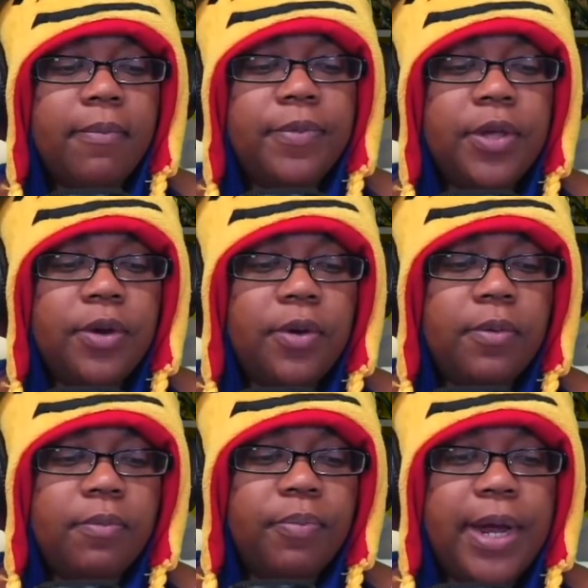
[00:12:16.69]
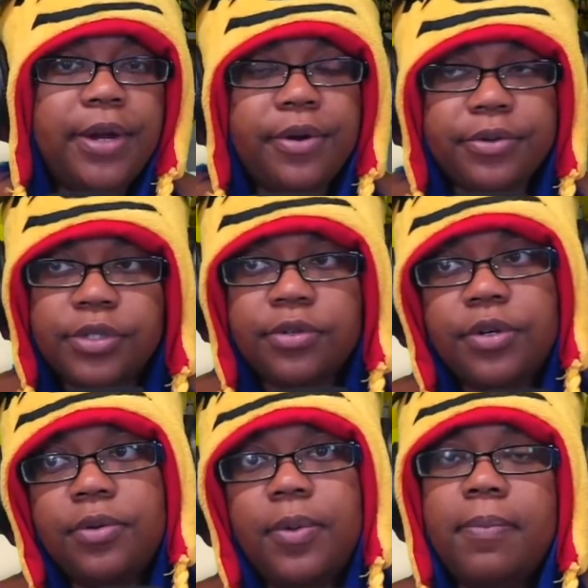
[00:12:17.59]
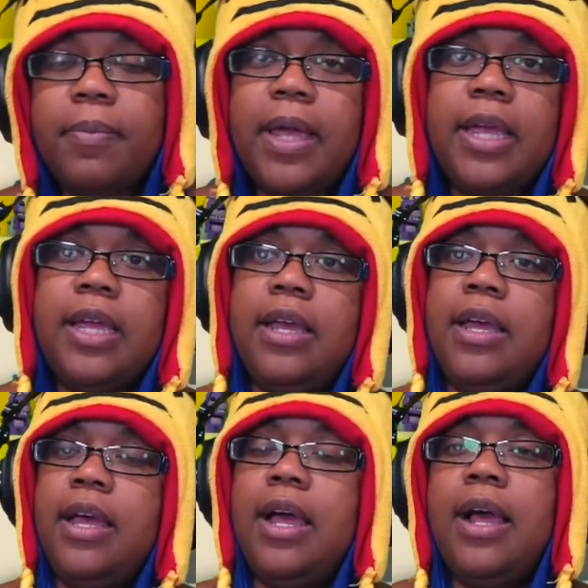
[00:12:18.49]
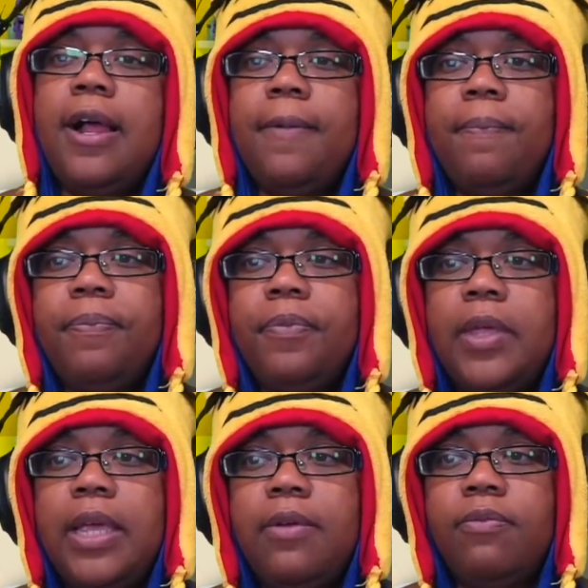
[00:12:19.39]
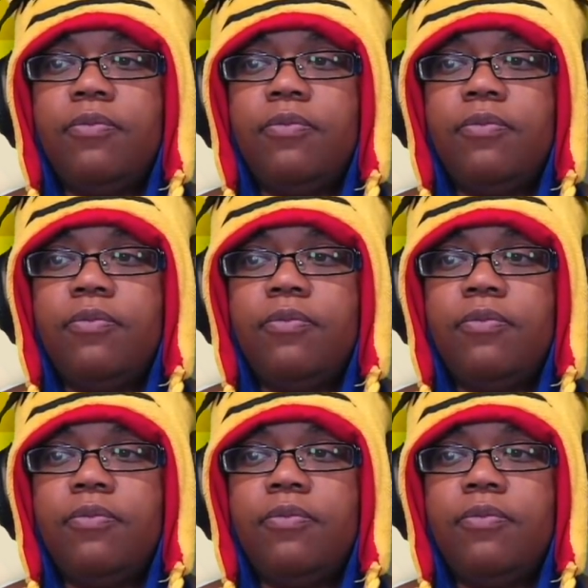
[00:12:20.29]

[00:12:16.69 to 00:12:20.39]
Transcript: you know brain goes through, what my um, eh,